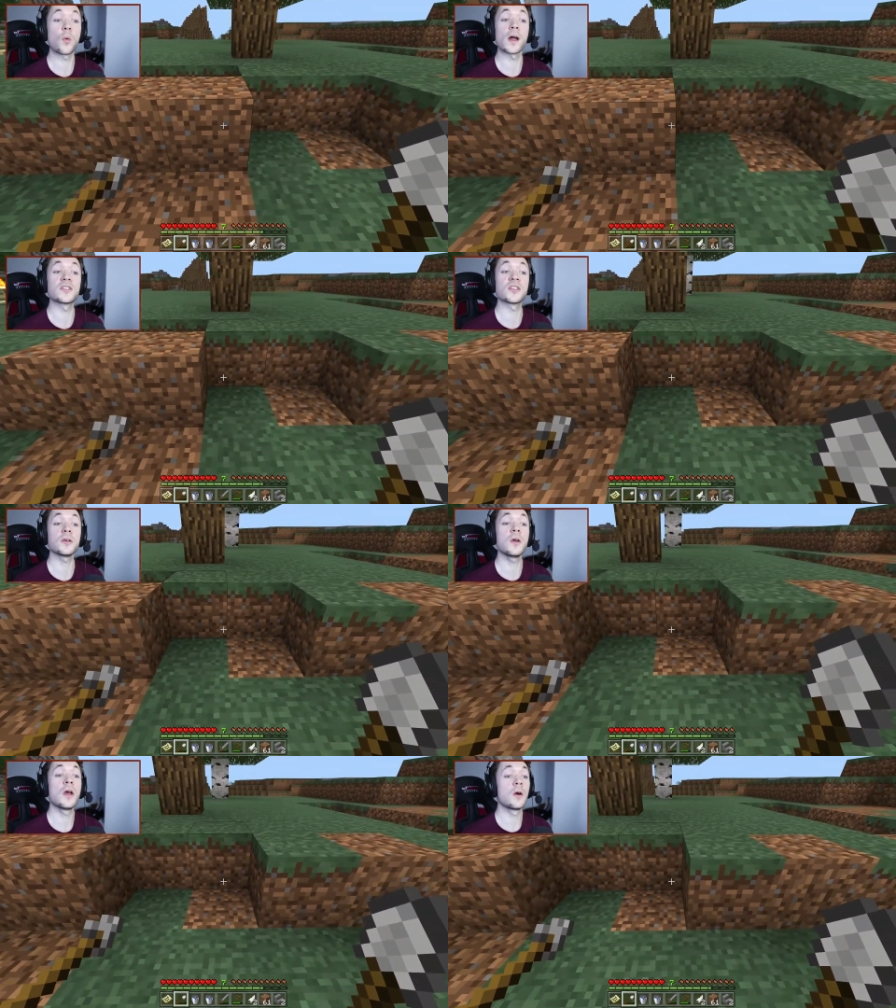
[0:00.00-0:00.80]
One,
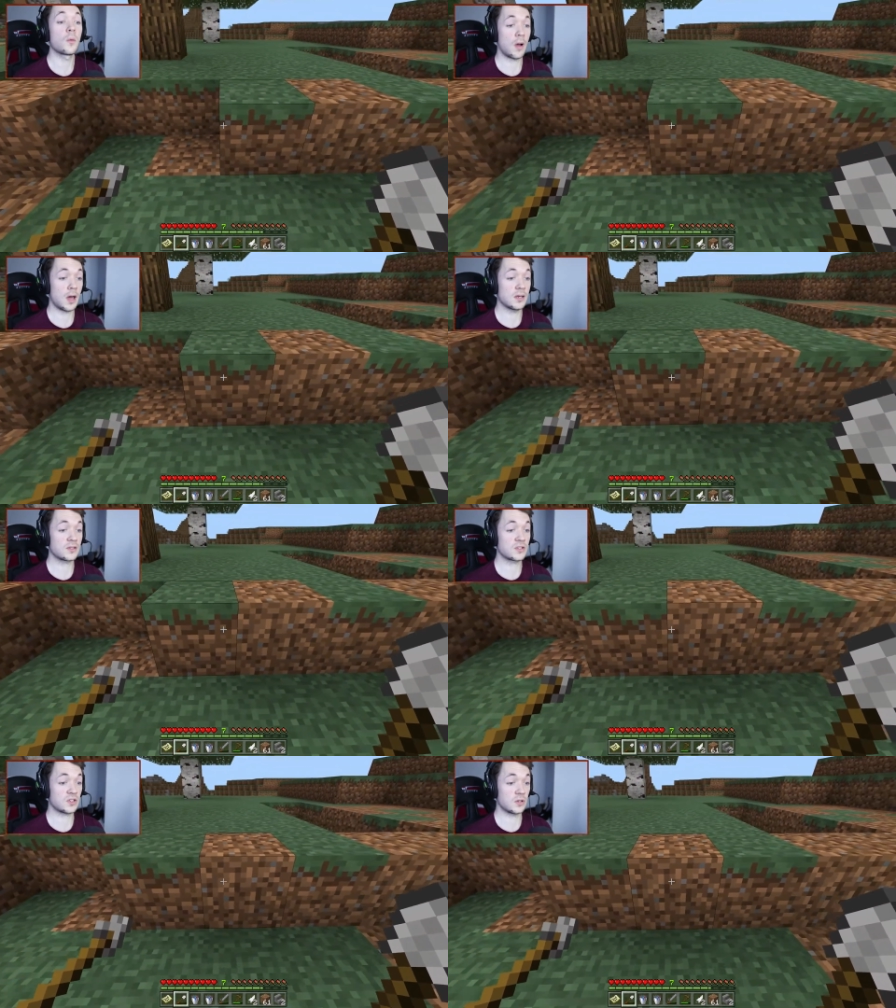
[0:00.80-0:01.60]
two, one,
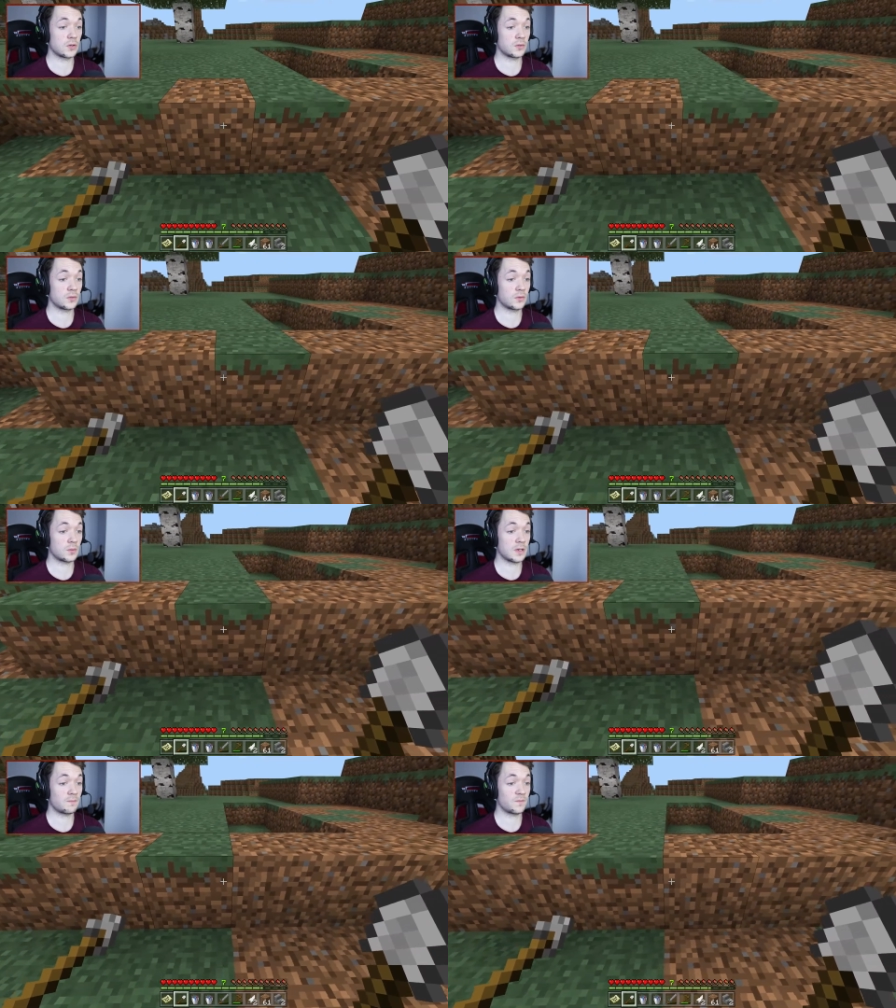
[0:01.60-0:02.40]
two,
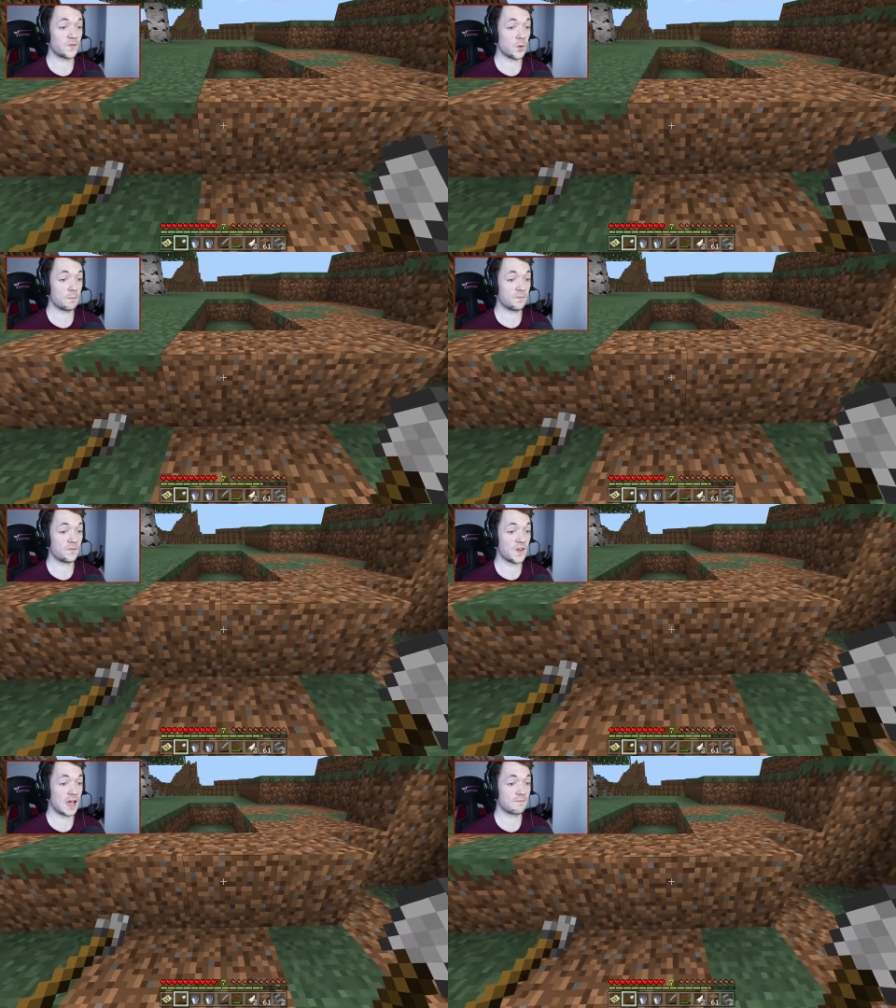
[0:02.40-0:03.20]
three, four,
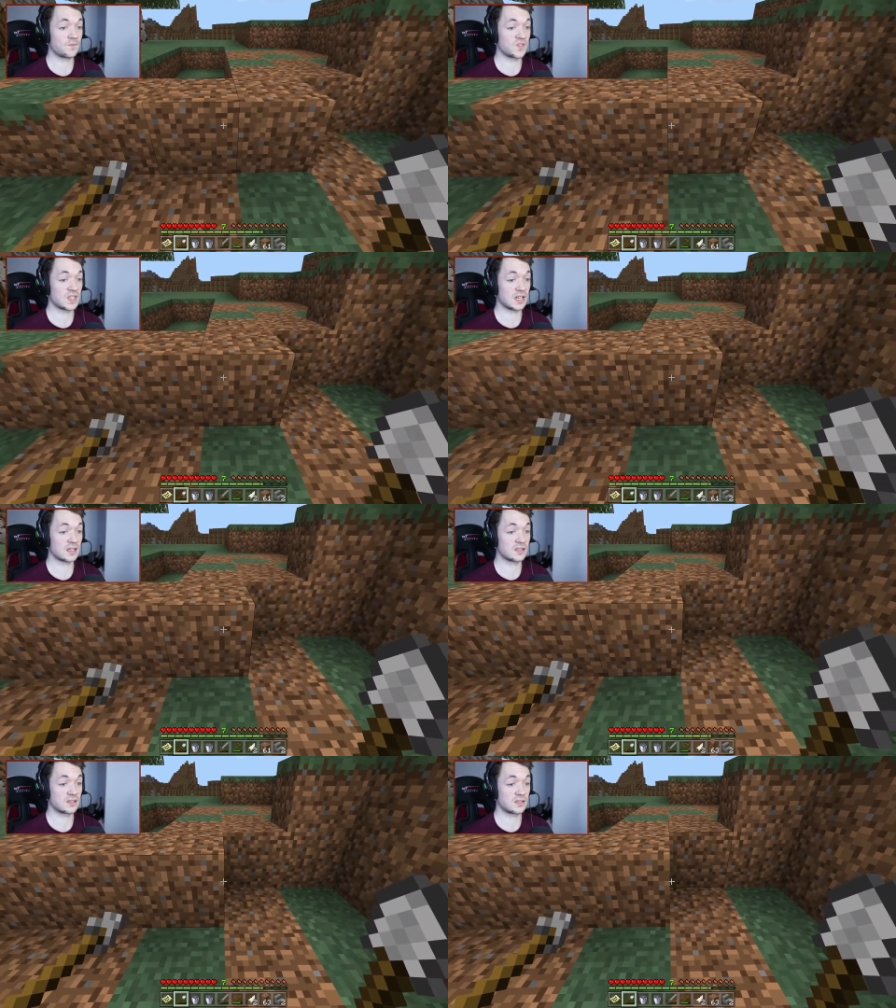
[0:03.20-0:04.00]
five,
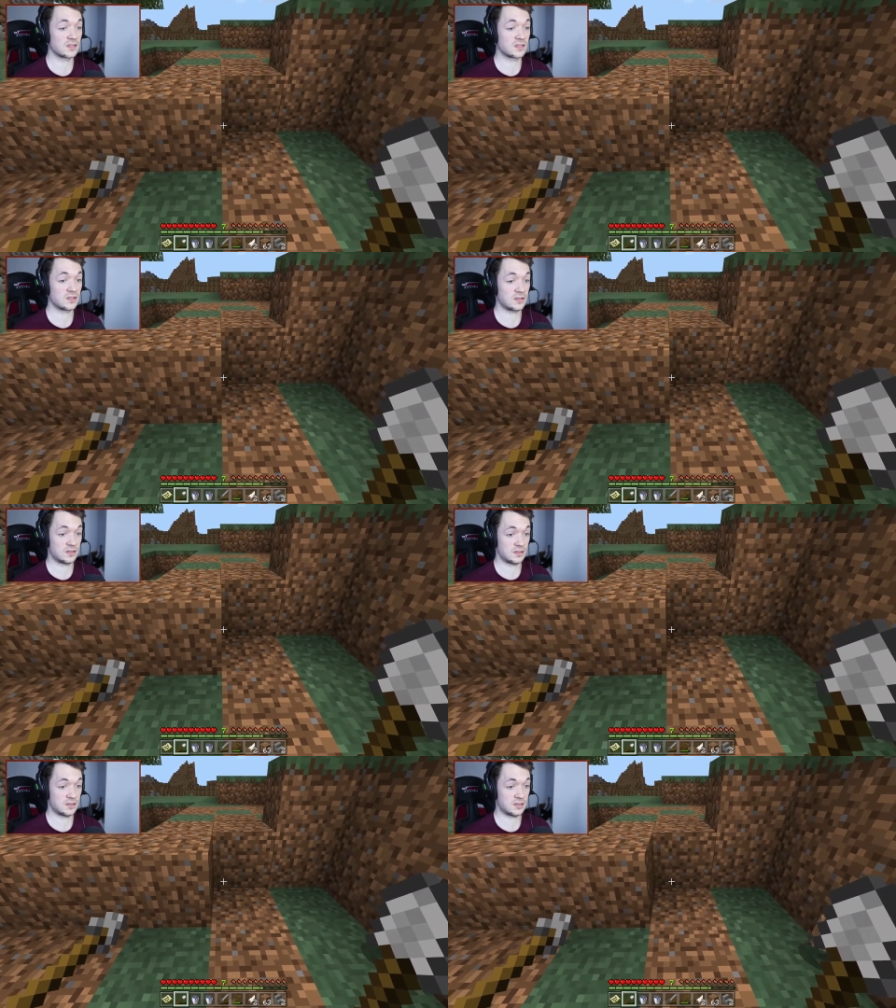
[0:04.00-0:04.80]
six,
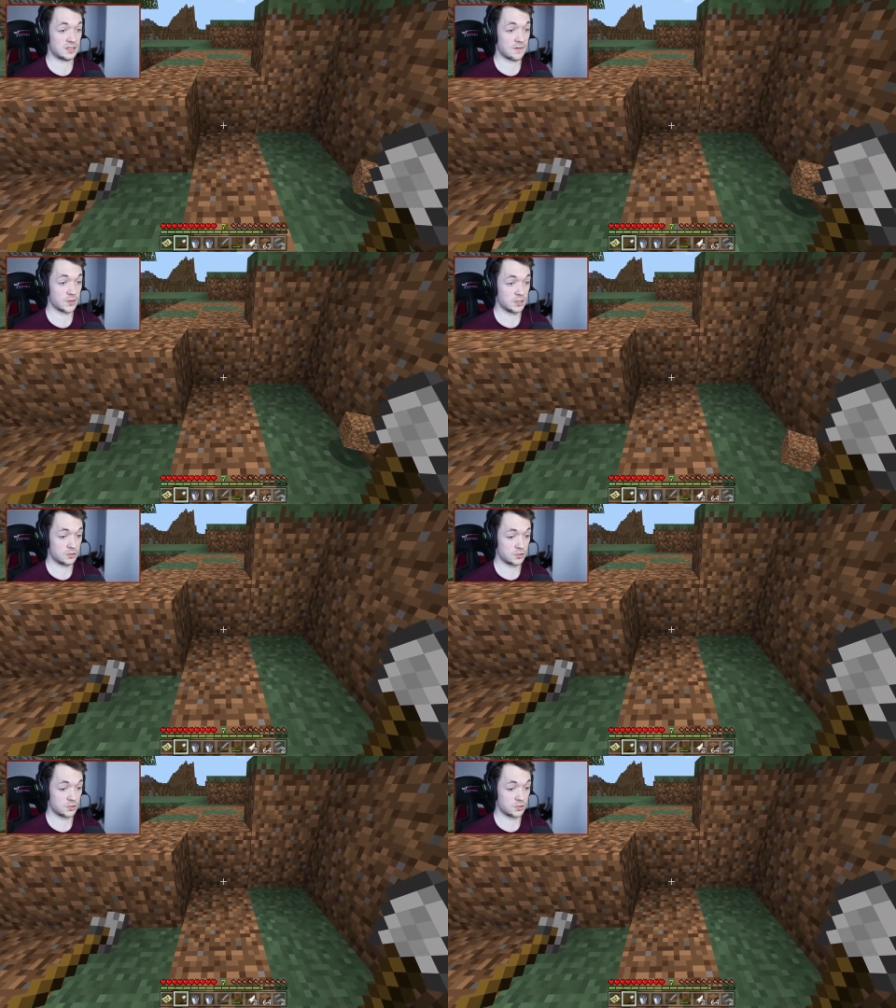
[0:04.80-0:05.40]
seven,